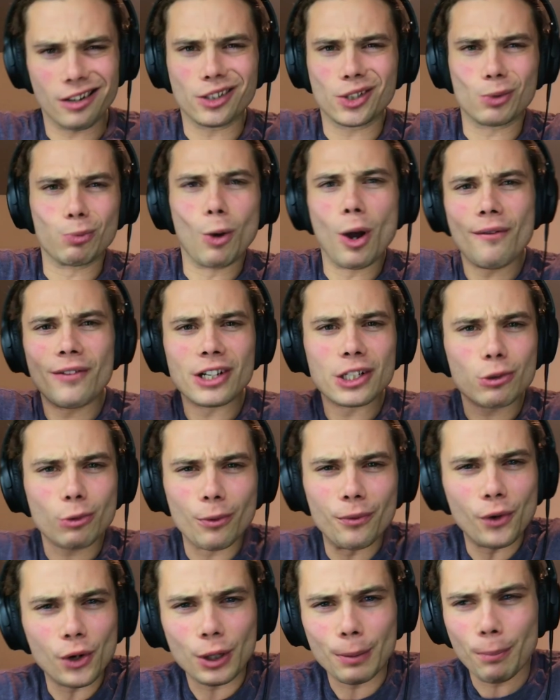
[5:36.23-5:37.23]
swerving to
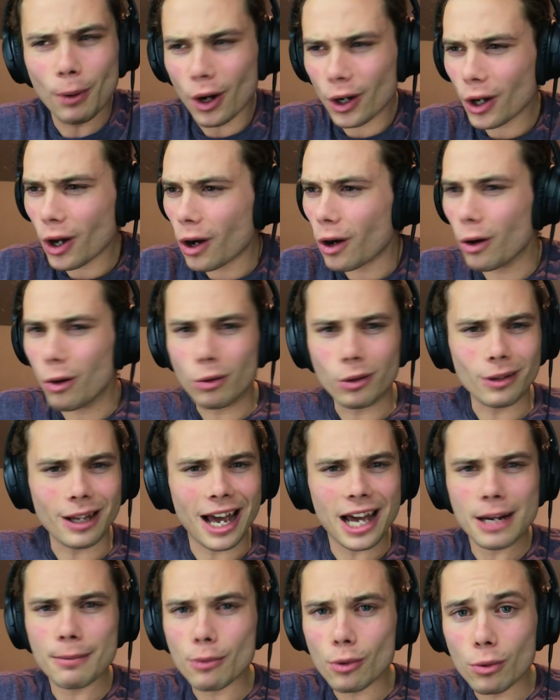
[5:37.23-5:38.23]
avoid a pothole,
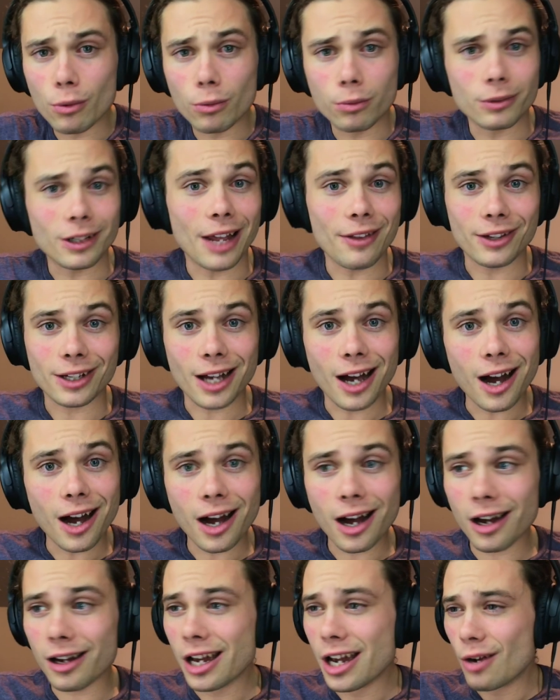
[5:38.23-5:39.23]
animal, another
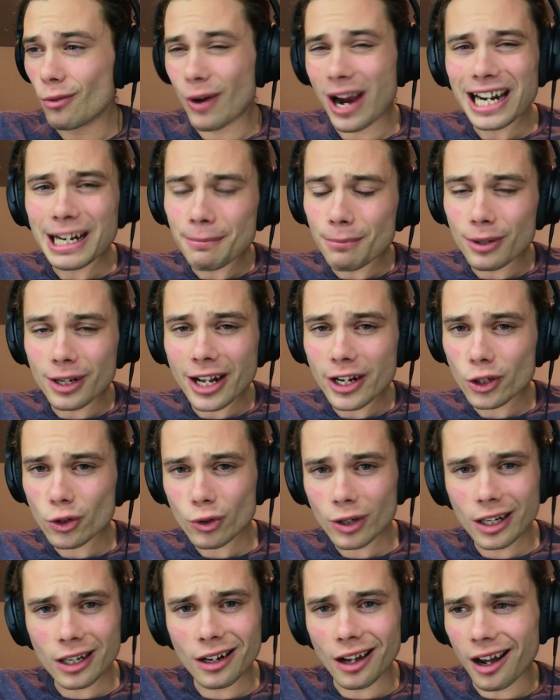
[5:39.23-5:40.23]
car, random
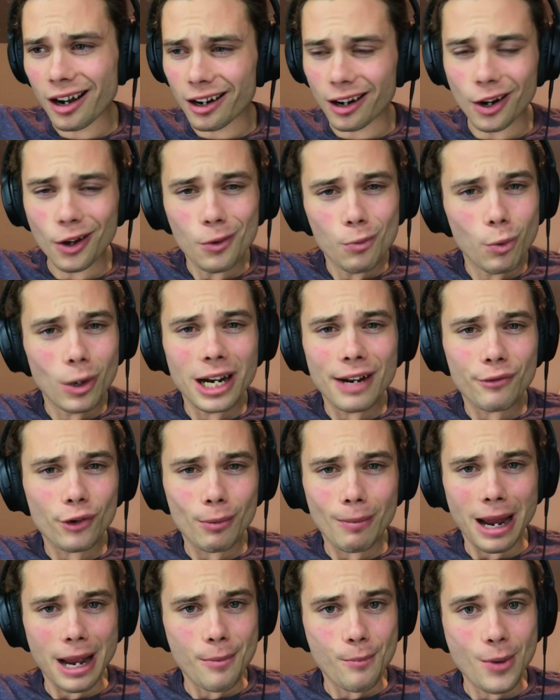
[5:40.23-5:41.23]
pedestrian, I don't know, whatever it
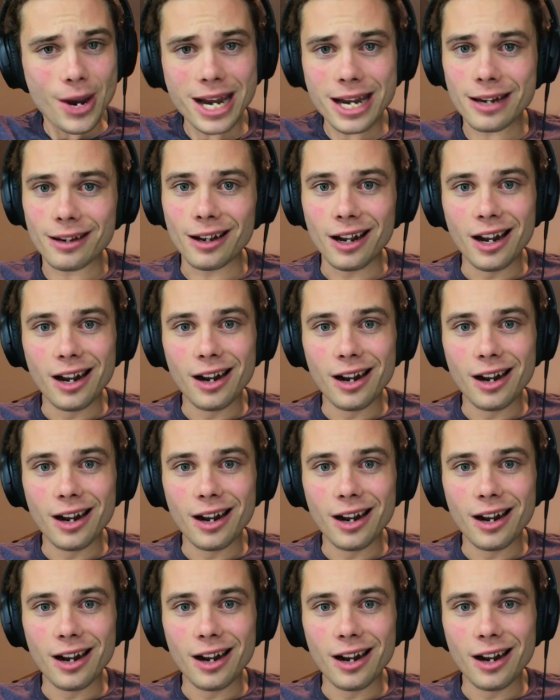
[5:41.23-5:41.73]
may be,